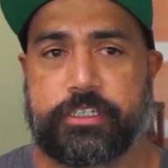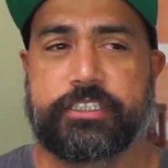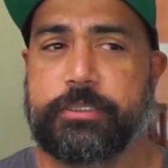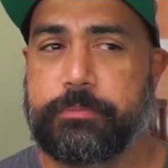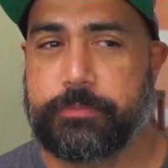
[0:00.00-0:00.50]

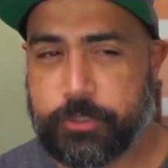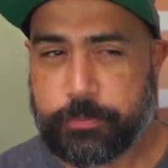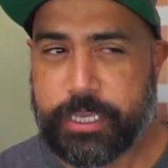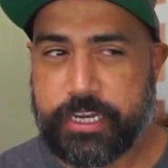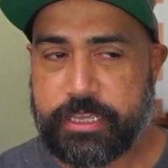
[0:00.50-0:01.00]
Custom
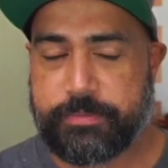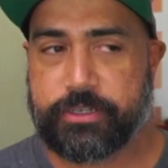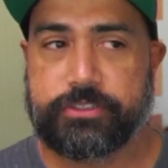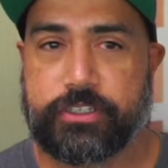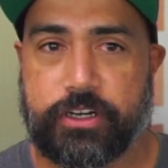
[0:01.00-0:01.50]
domain
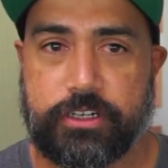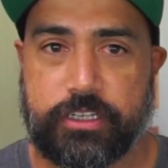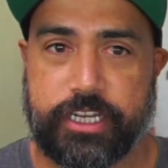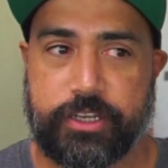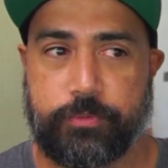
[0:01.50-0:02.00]
emails are
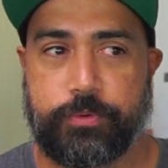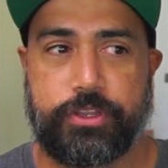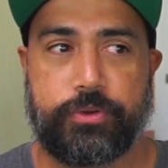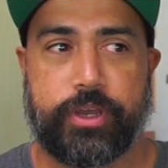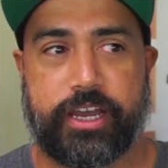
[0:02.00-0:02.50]
like
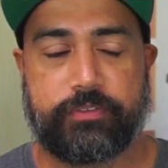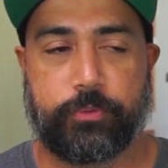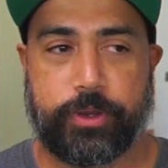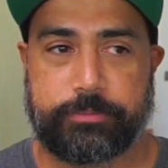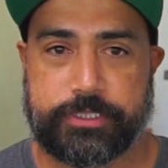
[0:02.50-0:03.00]
when you have a
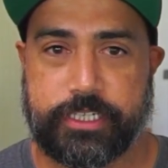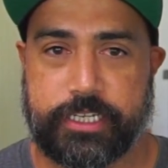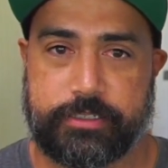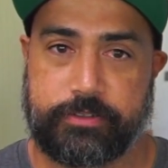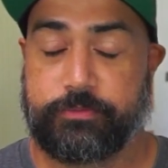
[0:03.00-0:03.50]

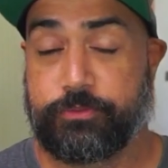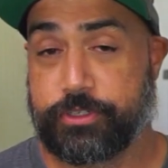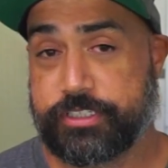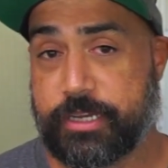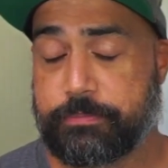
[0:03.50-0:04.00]
website, for
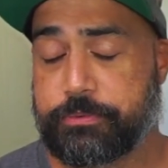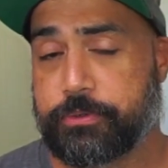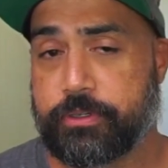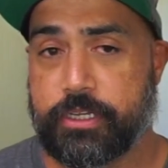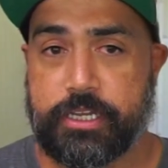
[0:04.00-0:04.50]

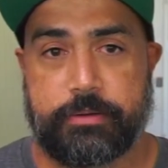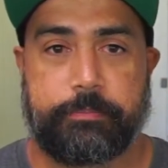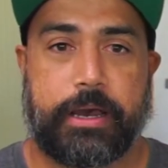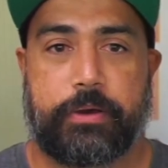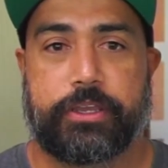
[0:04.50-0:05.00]
example,
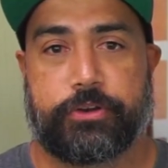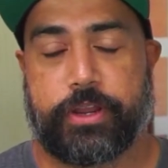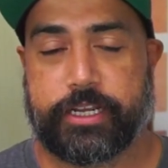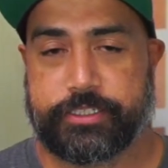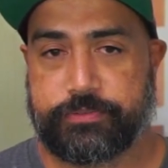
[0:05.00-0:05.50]

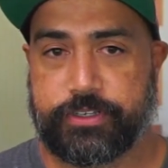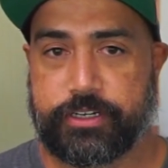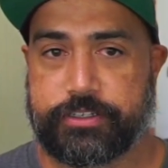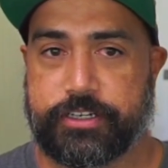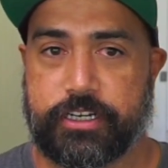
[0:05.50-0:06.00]

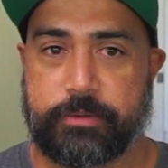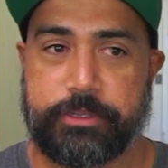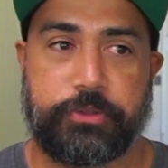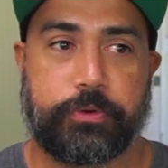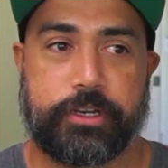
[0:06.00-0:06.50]
mauiinteractive.com,
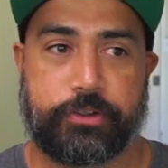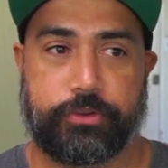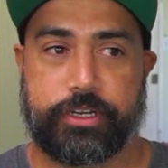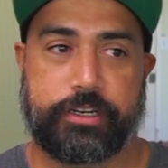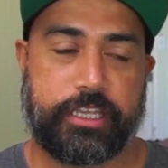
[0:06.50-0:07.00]
and you want to
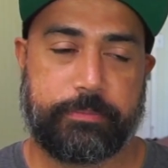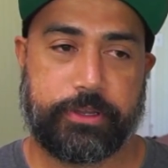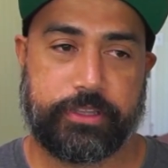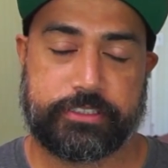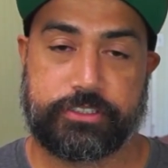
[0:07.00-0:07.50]
create an
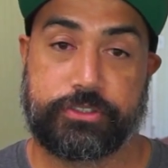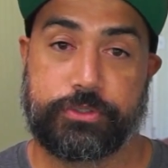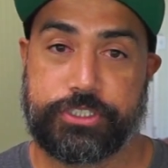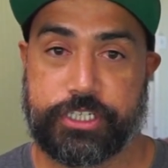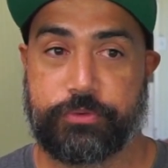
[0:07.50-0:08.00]
email that's
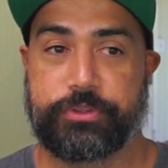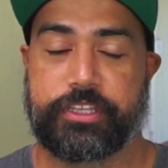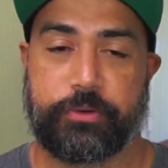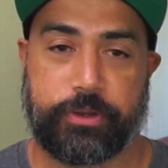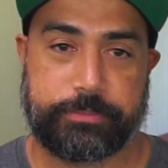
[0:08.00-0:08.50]
associated with
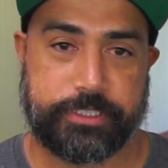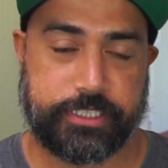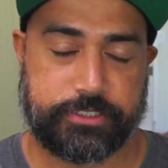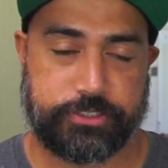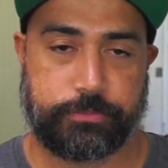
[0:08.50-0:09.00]
that
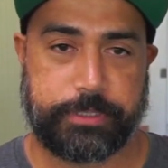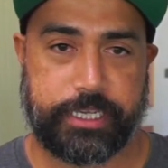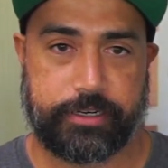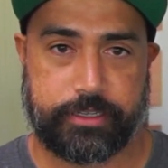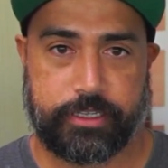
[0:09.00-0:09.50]
website's domain.